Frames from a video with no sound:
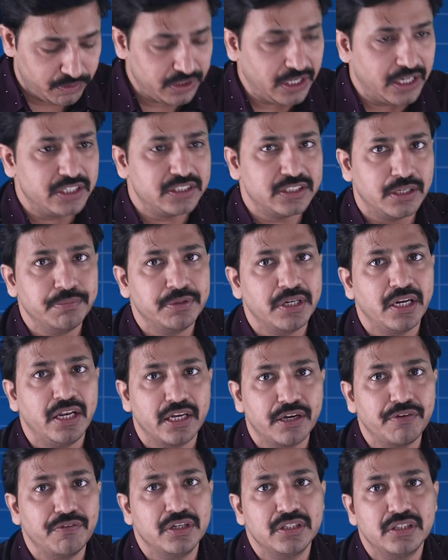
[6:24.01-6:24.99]
That is something
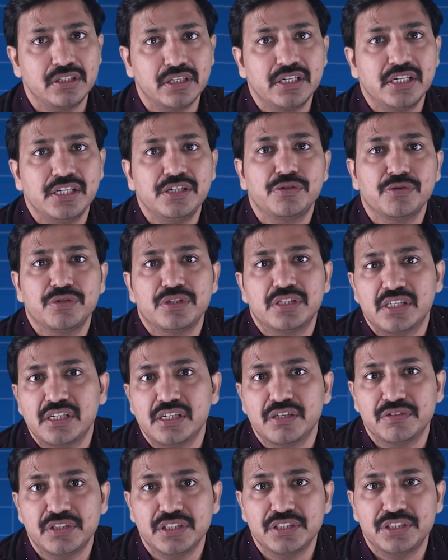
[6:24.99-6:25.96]
like 1/3 and 2/3
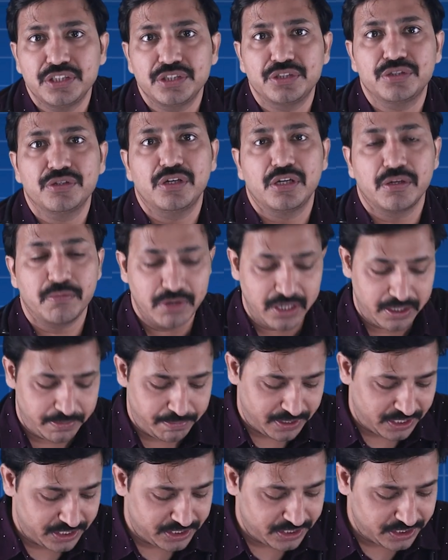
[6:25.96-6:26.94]
of the systolic blood
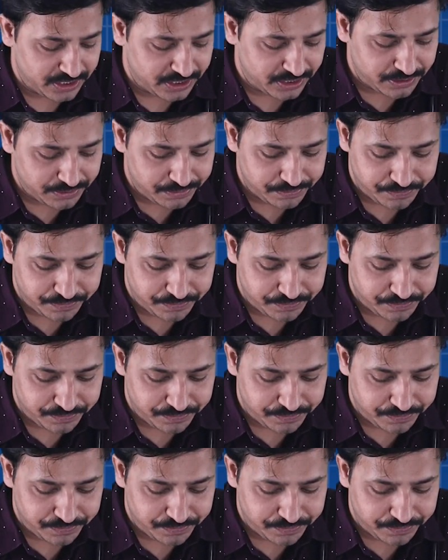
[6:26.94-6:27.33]
pressures.